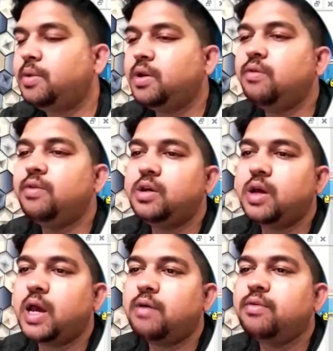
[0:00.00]
library
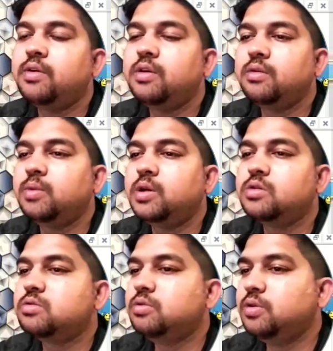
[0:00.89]
we have in
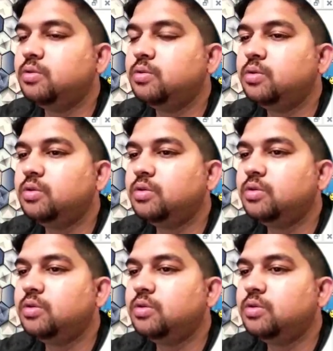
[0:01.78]
Metal Studio.